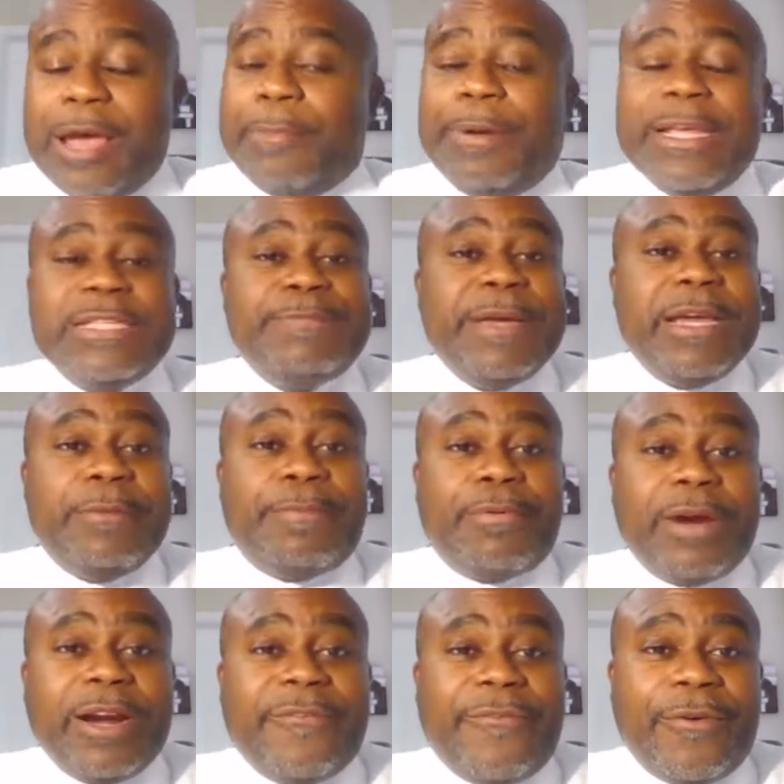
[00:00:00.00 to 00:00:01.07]
Please be in
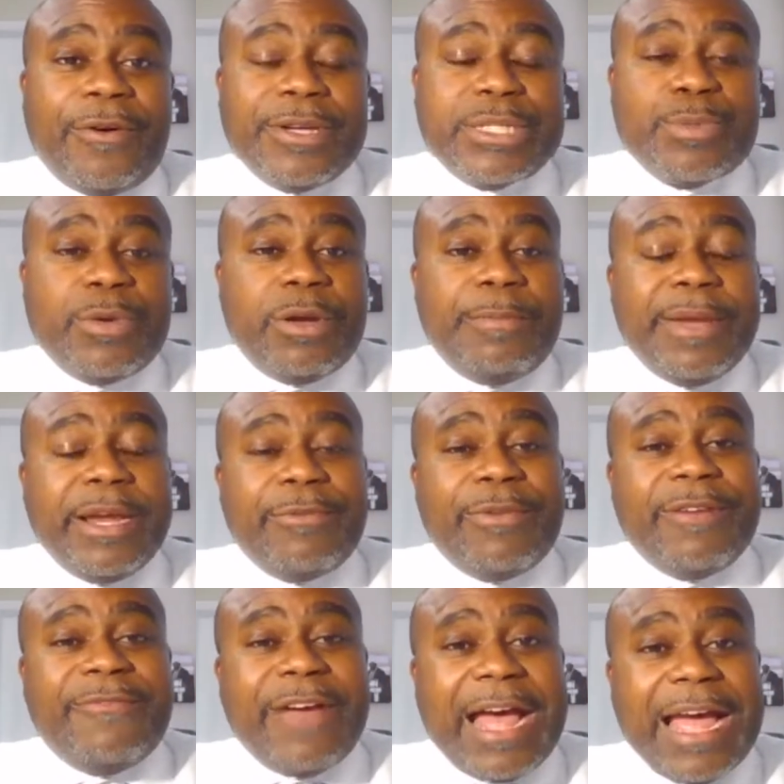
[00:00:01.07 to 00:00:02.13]
prayer for us. We'll be in
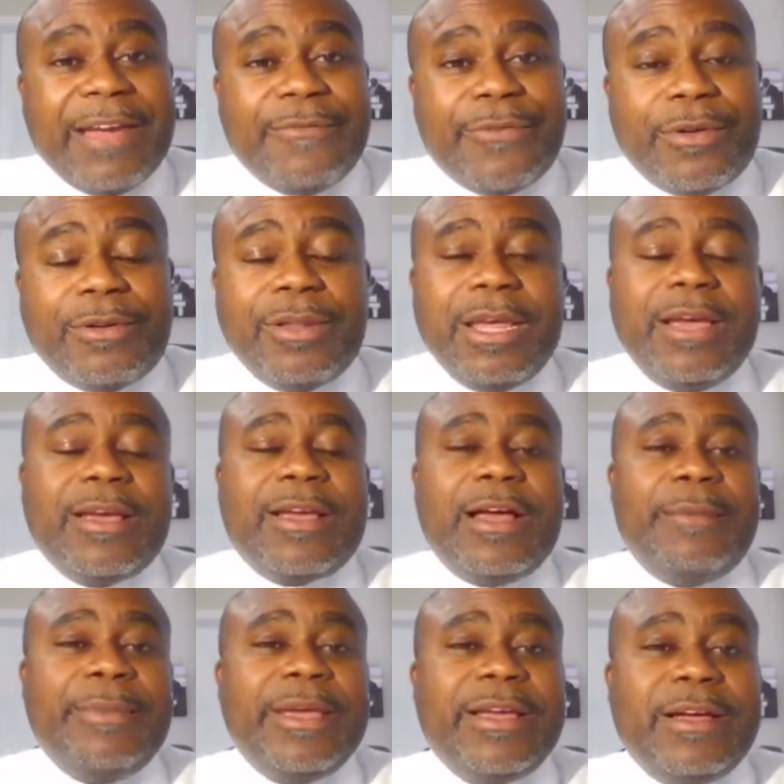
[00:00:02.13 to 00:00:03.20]
revival
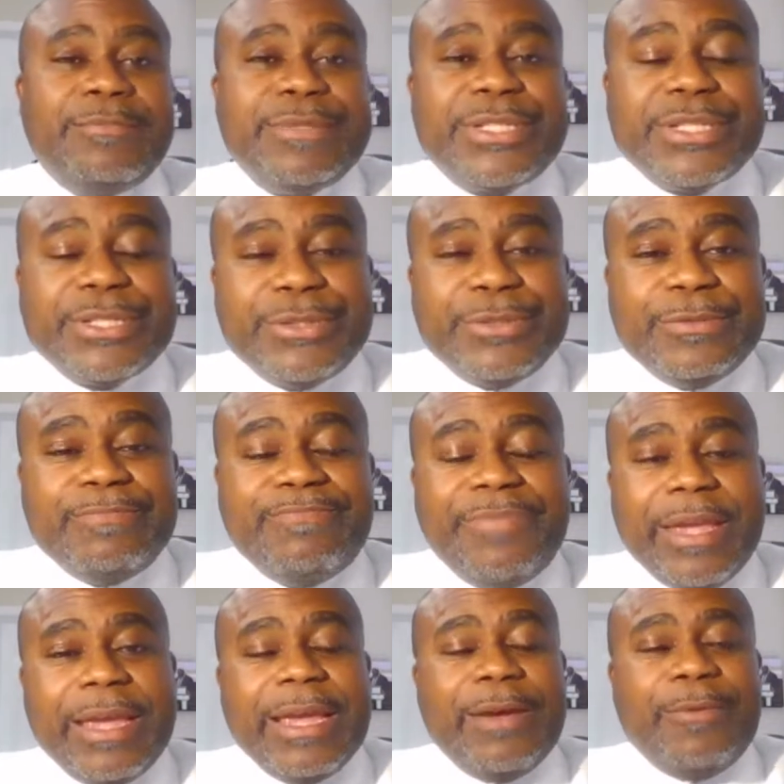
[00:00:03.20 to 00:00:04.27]
coming up soon,
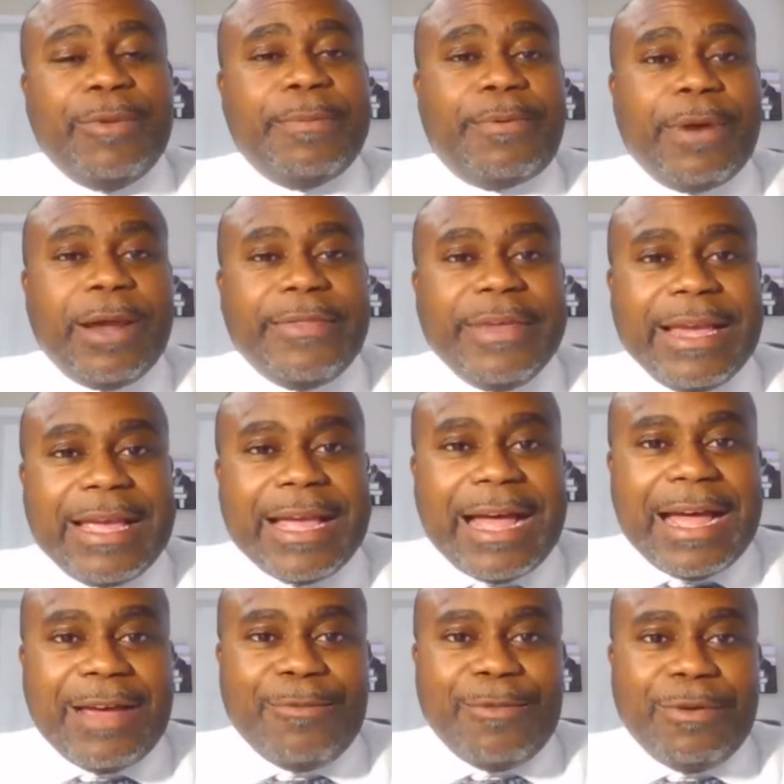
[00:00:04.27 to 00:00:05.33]
and we pray that
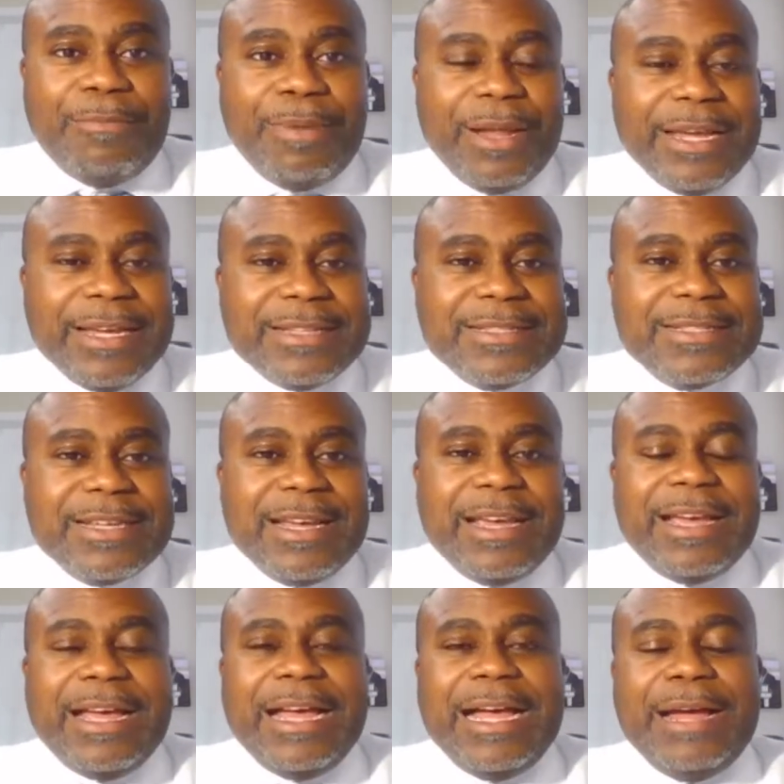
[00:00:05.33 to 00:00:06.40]
God will bless
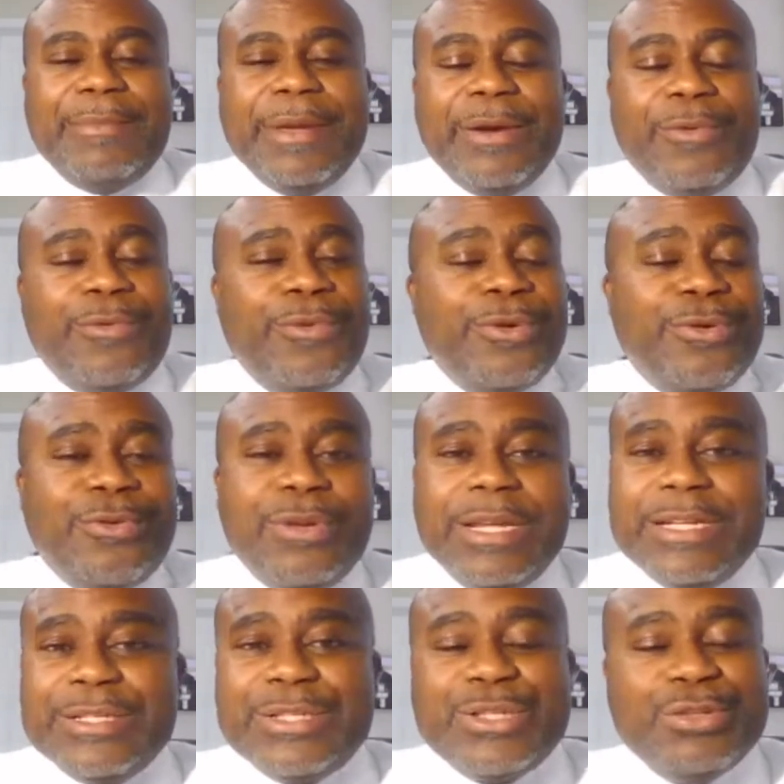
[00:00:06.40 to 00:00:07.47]
and rule
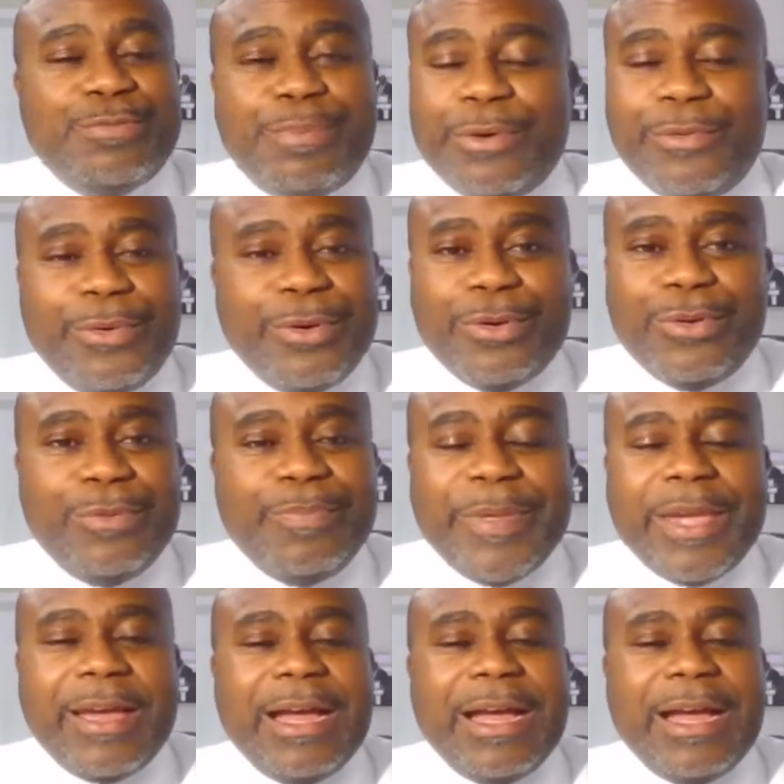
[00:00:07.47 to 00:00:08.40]
and super rule.